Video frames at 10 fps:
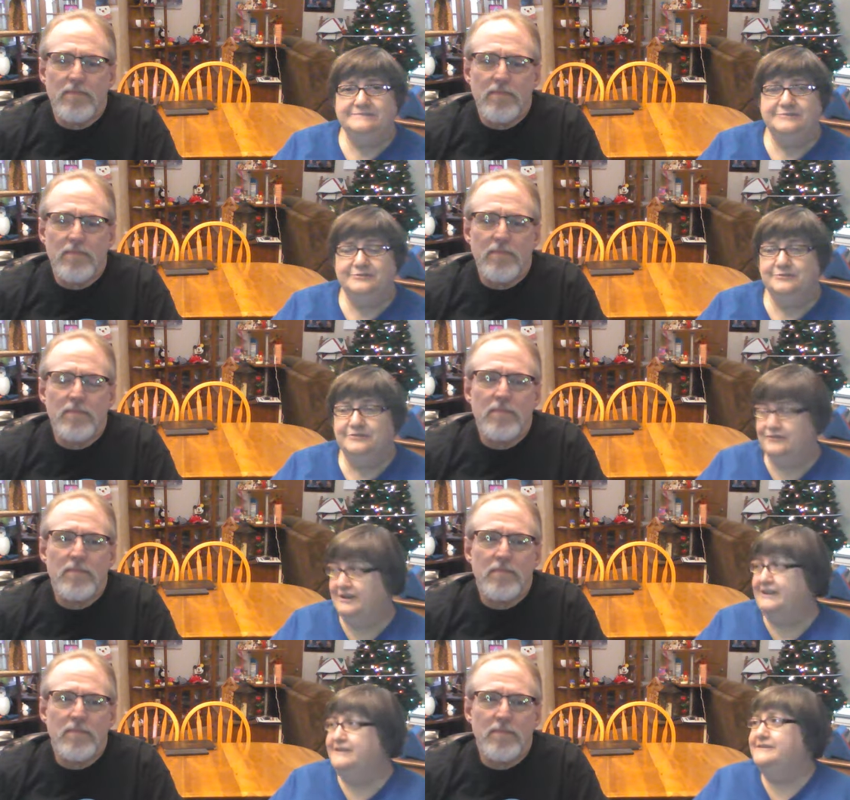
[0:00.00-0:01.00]
Speaker 1: were
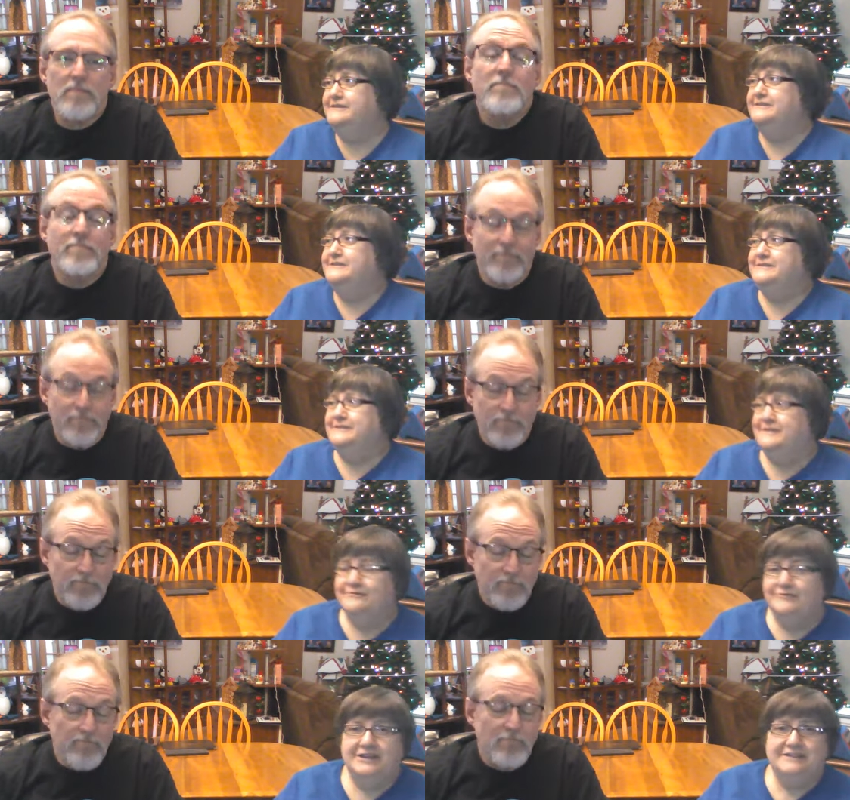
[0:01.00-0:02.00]
afraid of
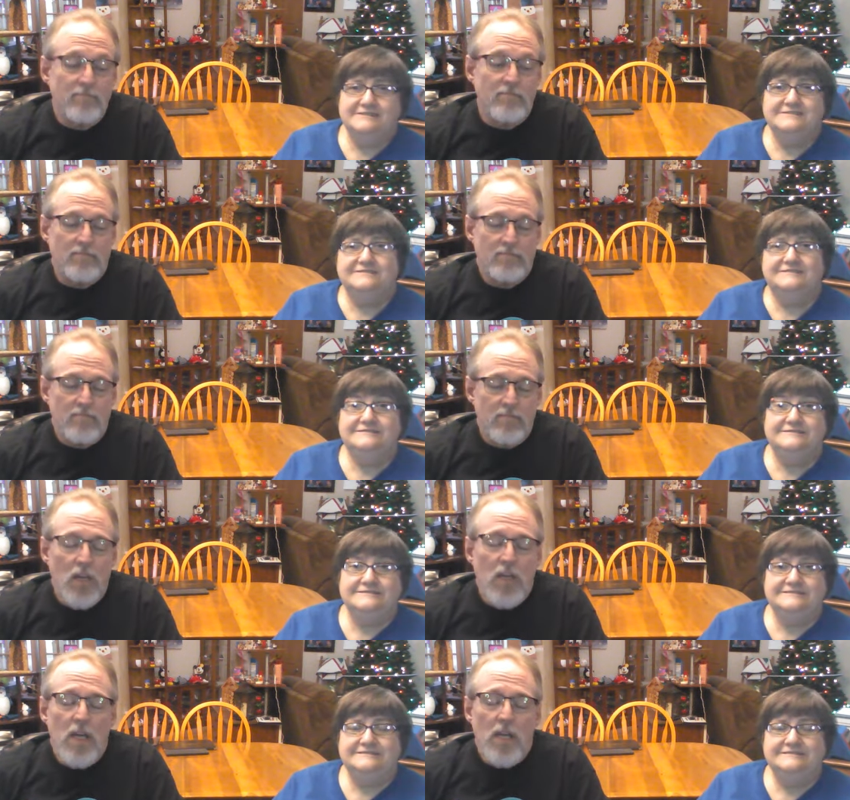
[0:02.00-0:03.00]
violence.
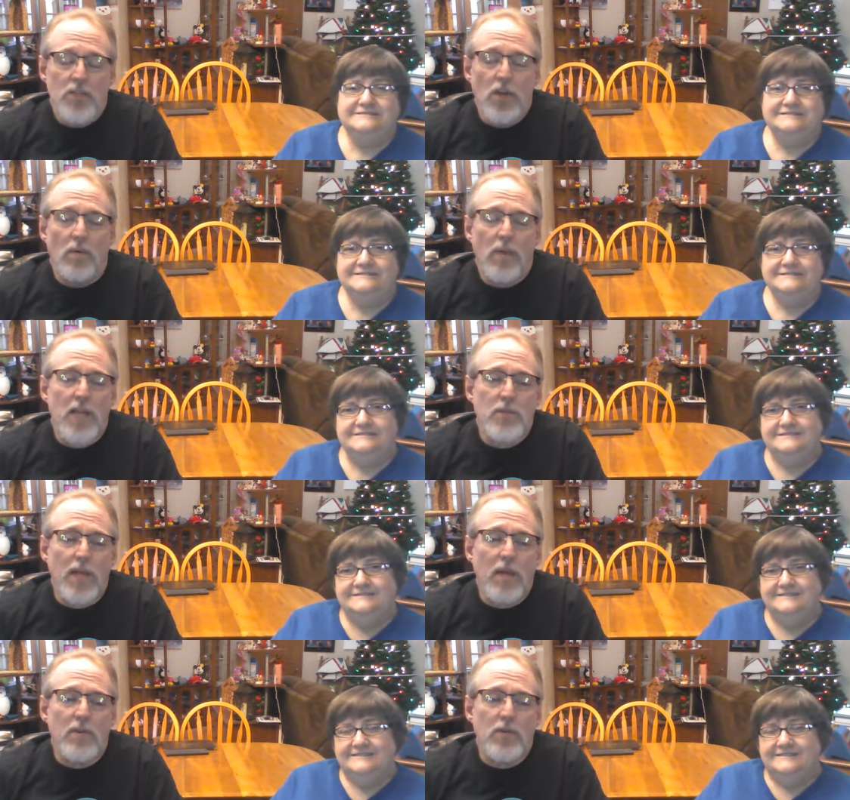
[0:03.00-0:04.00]
Speaker 2: So, as we
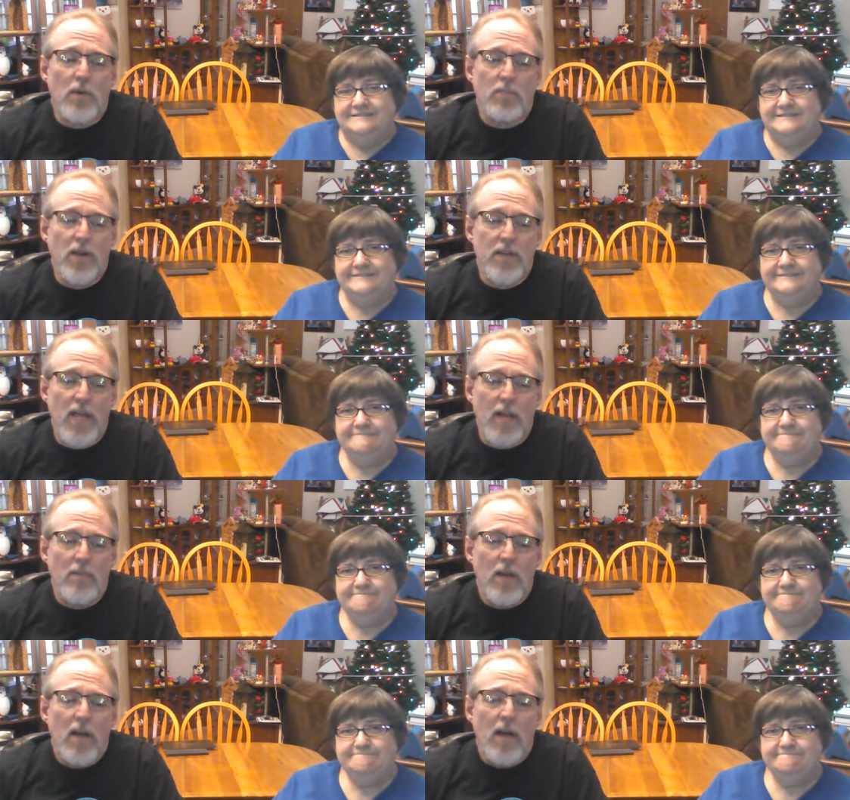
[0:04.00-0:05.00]
come into our prayer time,
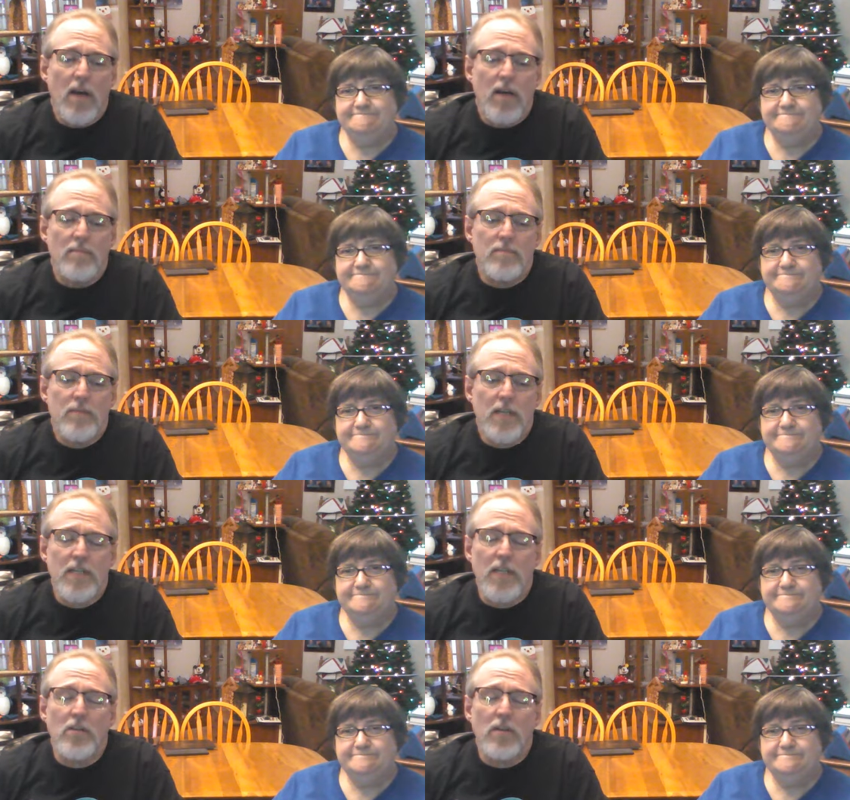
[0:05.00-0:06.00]
um,
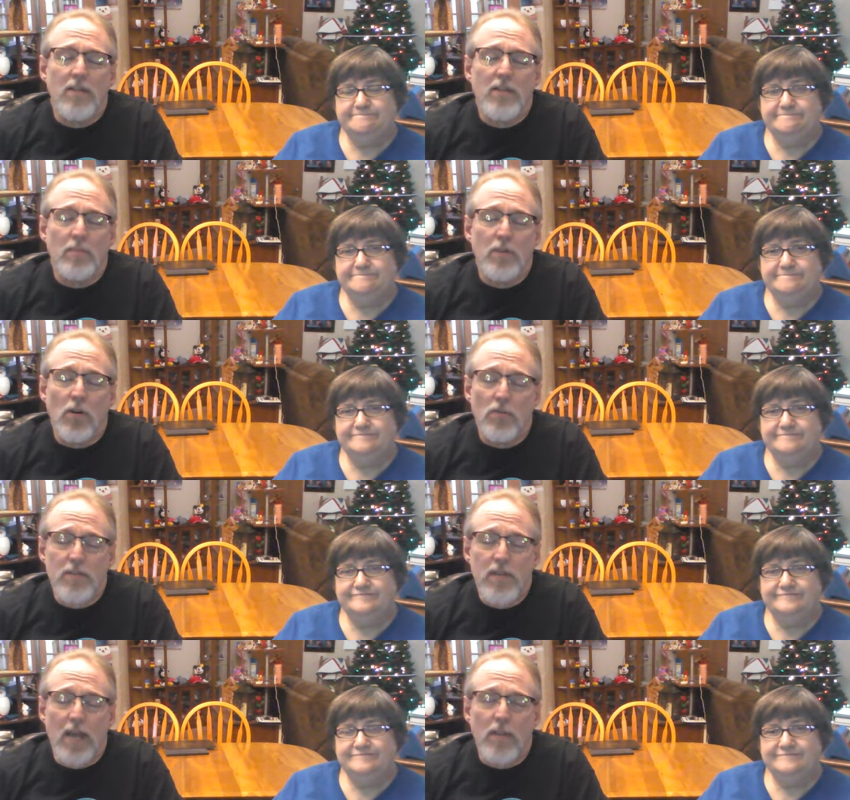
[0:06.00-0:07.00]
continue to lift up your own
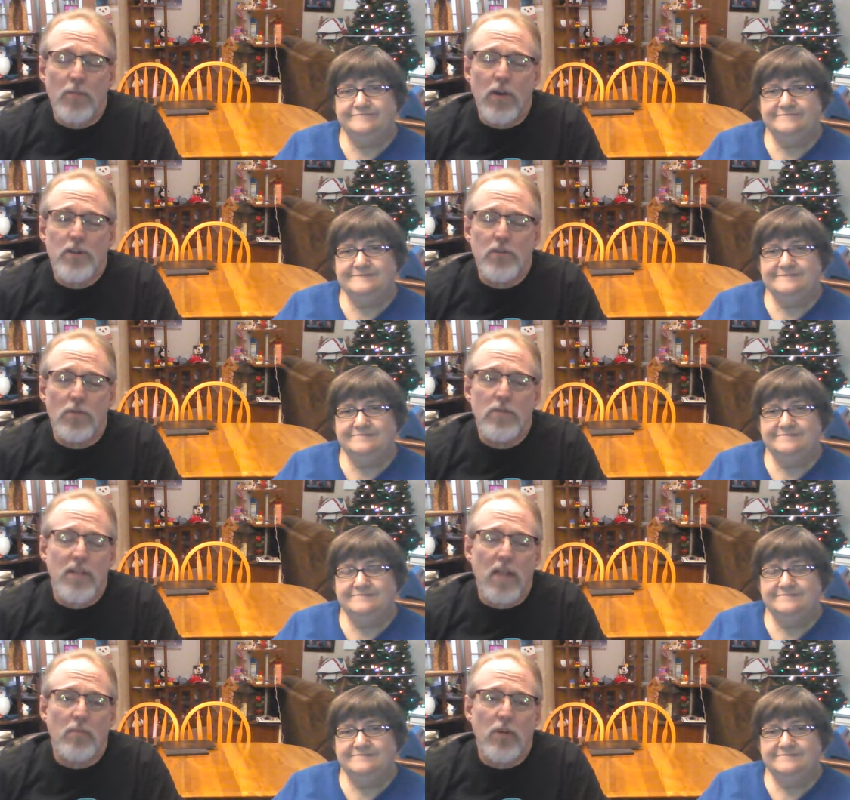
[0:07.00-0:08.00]
silent prayers, your own
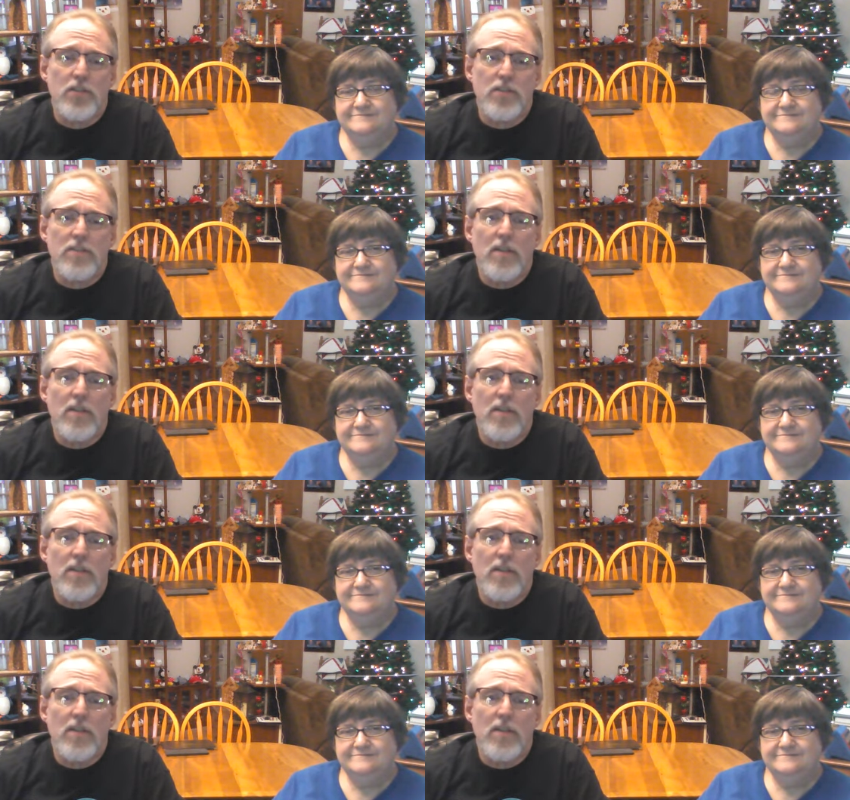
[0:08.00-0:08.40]
celebrations